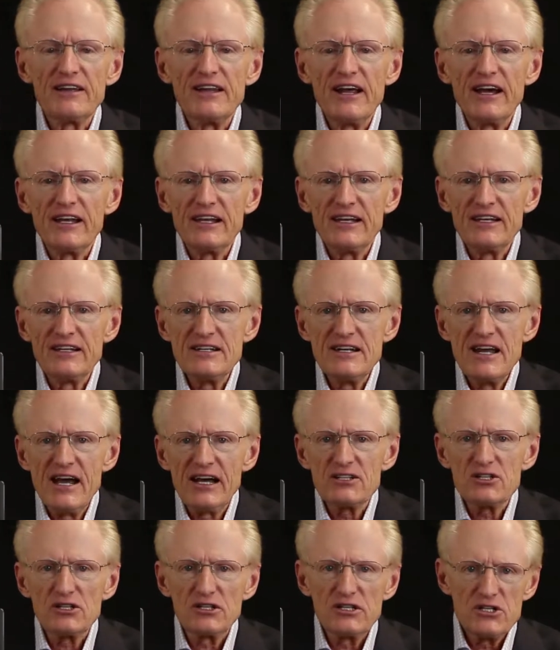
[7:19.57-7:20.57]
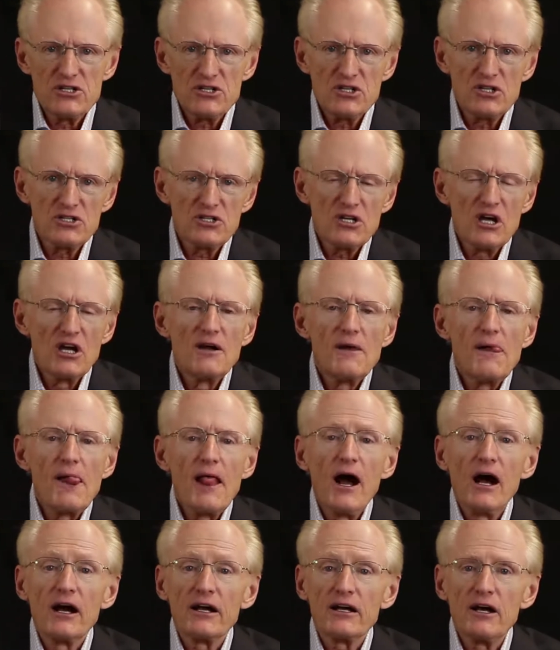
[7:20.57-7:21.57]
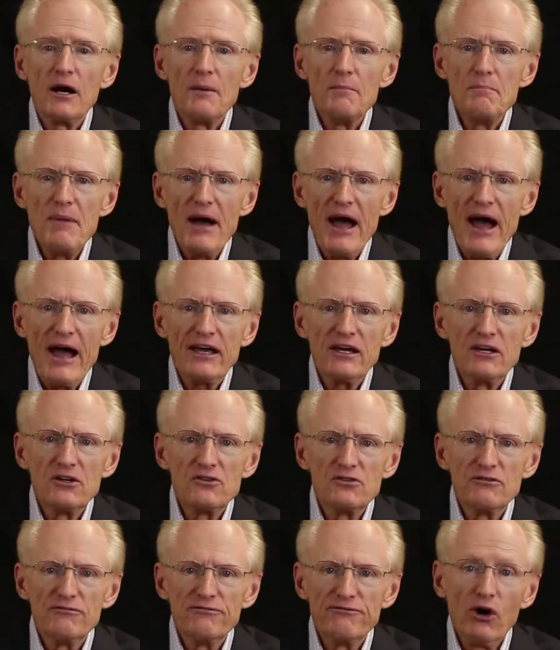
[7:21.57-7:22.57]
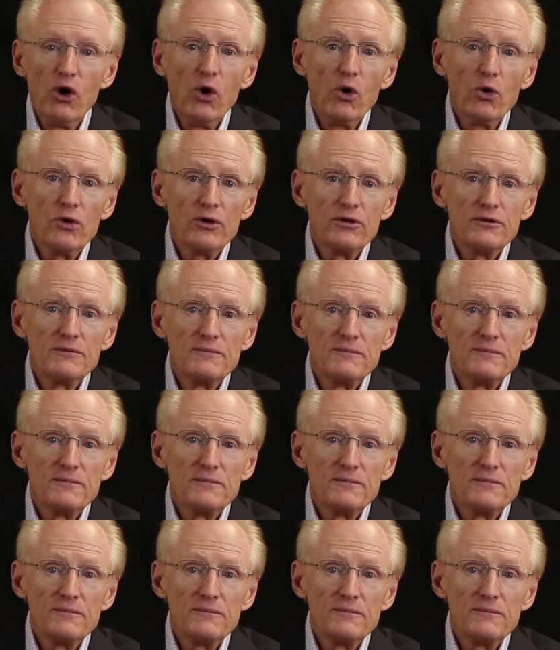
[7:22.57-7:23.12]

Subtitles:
that index leases come back into vogue.